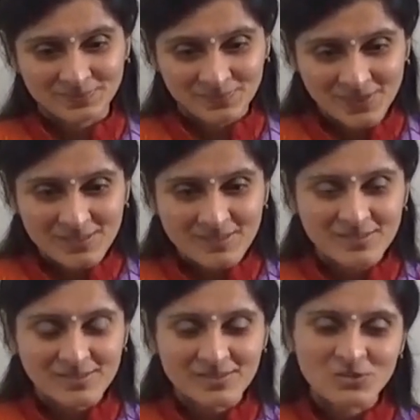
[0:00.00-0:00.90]
Yes?
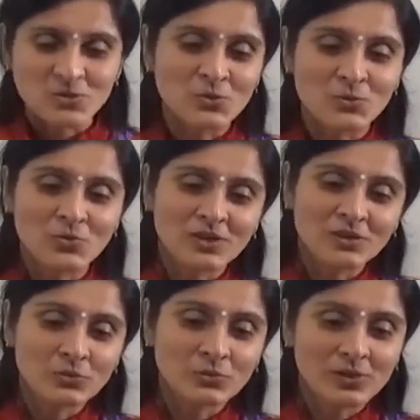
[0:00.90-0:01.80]
Slowly you
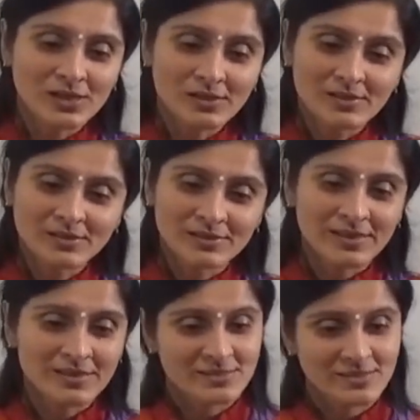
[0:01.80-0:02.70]
will
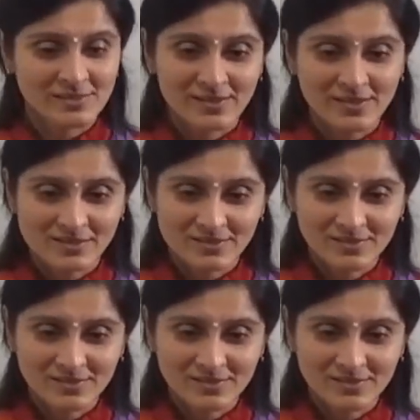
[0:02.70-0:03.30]
get there.